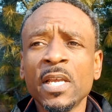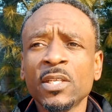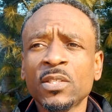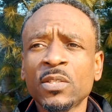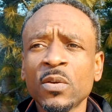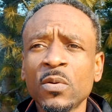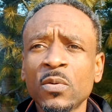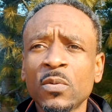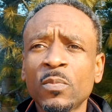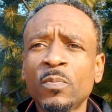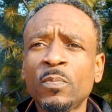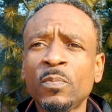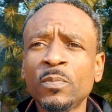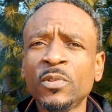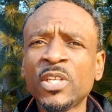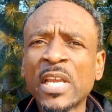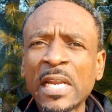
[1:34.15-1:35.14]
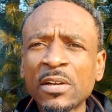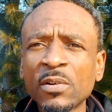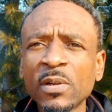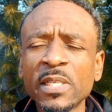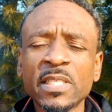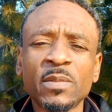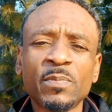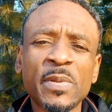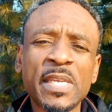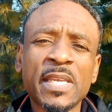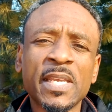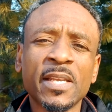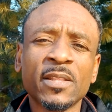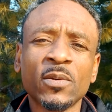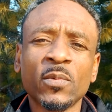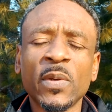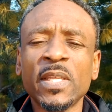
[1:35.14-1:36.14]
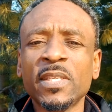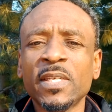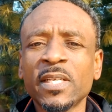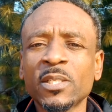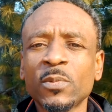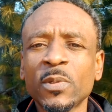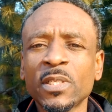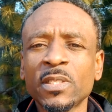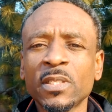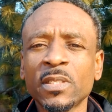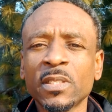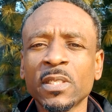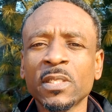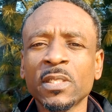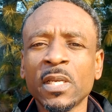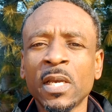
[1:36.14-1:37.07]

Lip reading: So generally speaking, the way the express